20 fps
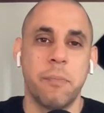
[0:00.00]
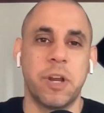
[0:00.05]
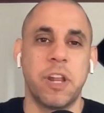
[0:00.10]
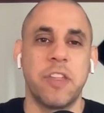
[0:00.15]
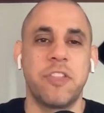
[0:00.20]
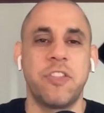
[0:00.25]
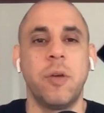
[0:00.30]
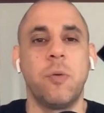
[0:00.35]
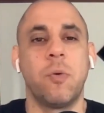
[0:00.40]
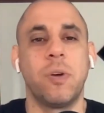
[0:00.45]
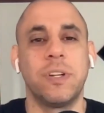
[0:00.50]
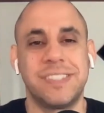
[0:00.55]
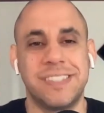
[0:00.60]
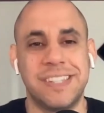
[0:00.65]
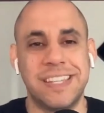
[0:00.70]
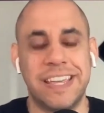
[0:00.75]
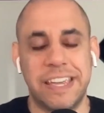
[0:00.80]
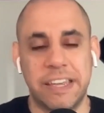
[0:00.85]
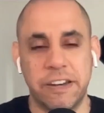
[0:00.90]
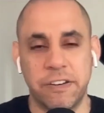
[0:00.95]
But I think
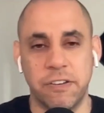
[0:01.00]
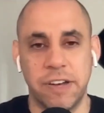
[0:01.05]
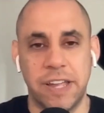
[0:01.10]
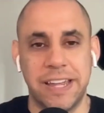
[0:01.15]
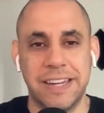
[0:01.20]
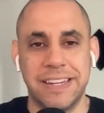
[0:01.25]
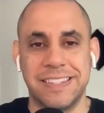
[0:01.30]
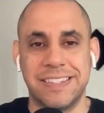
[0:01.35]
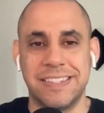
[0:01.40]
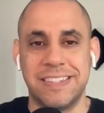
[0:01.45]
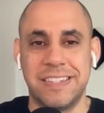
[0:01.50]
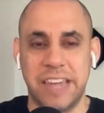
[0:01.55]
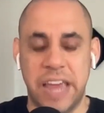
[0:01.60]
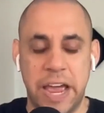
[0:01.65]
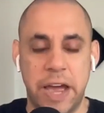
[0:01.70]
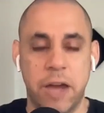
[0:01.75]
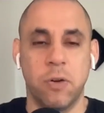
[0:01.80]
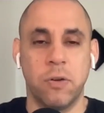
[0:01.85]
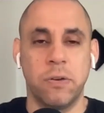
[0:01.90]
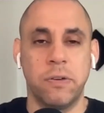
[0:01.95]
once the internet is
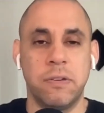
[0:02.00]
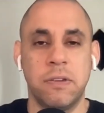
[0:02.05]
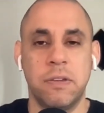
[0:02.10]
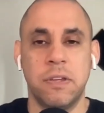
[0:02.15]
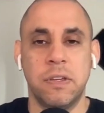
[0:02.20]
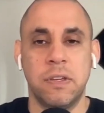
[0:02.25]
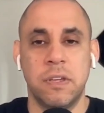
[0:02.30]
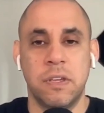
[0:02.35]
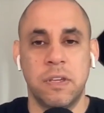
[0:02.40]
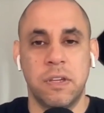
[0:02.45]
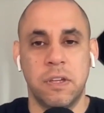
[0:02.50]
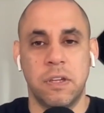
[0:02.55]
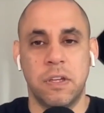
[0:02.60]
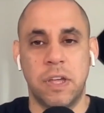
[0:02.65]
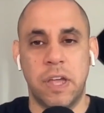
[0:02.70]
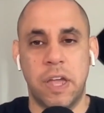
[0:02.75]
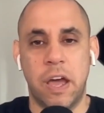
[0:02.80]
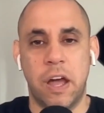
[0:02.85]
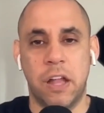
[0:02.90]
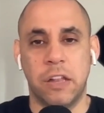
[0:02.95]
down,
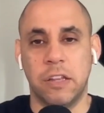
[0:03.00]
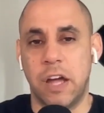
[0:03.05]
a